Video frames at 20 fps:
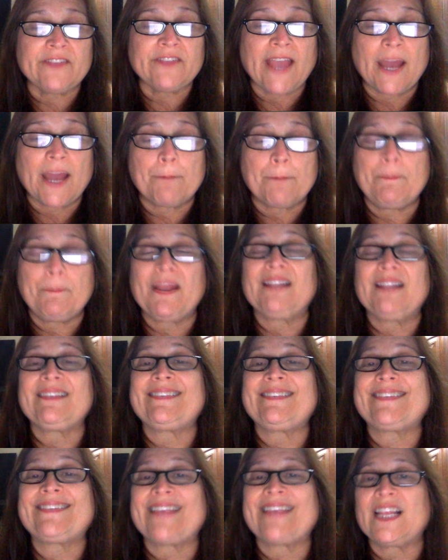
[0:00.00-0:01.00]
had been
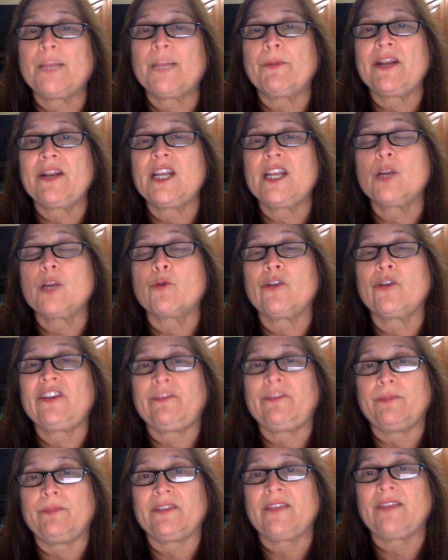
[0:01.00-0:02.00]
celebrating
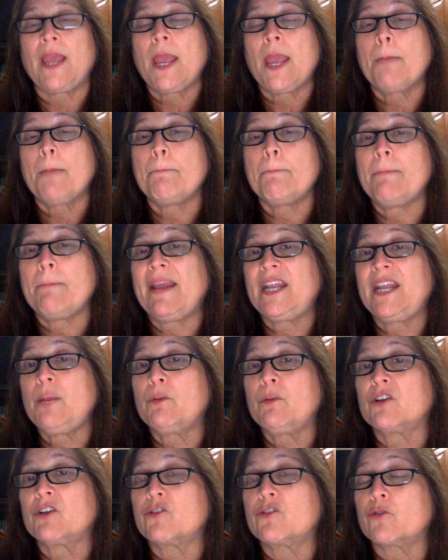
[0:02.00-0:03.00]
Christmas. Many
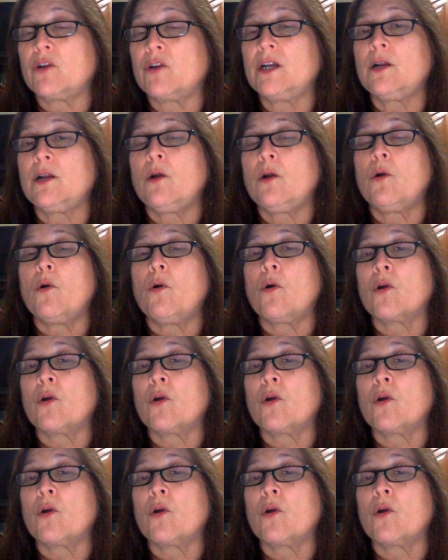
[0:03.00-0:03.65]
were drunk or